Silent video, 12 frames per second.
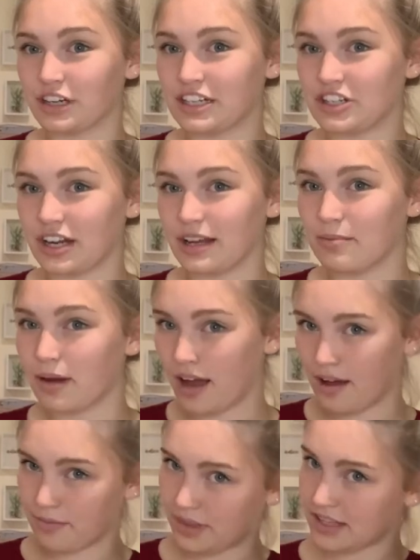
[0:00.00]
cheap.
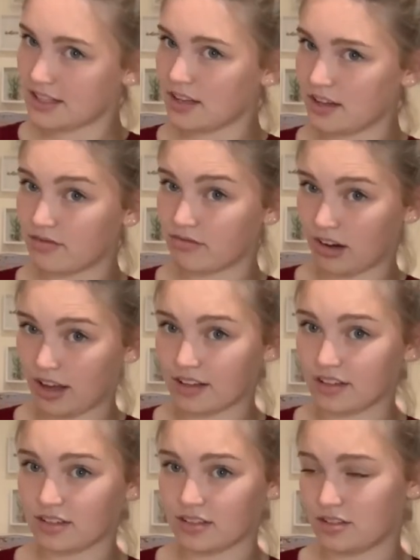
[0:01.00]
That's
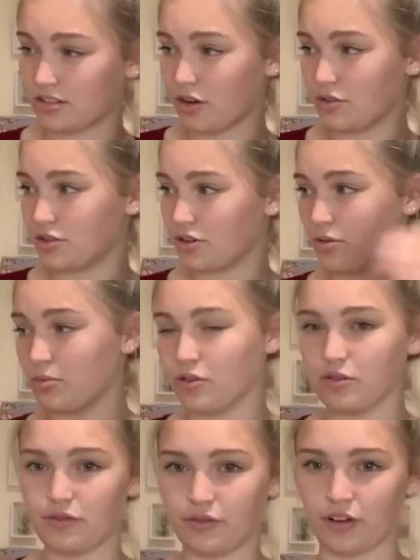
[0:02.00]
like so
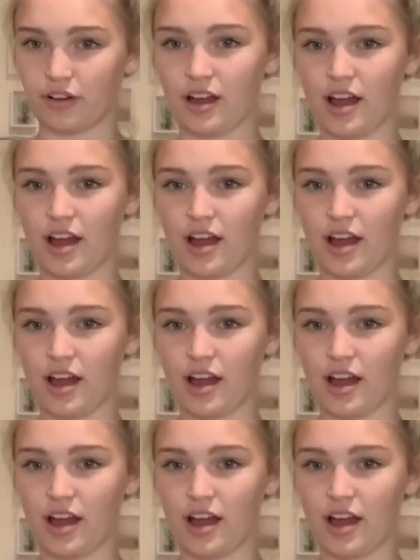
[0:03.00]
suitable for